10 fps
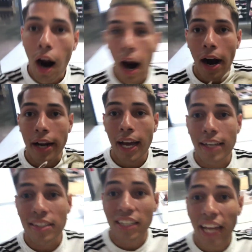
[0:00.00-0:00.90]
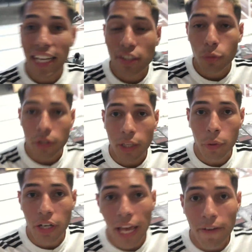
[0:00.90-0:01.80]
All right, guys. The next one that
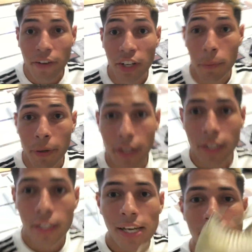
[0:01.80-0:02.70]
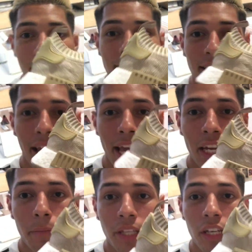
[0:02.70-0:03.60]
we're gonna have on our pick is the
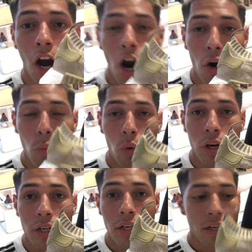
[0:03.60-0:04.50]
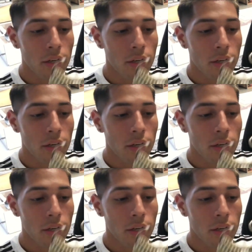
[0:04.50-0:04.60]
NMD-R1.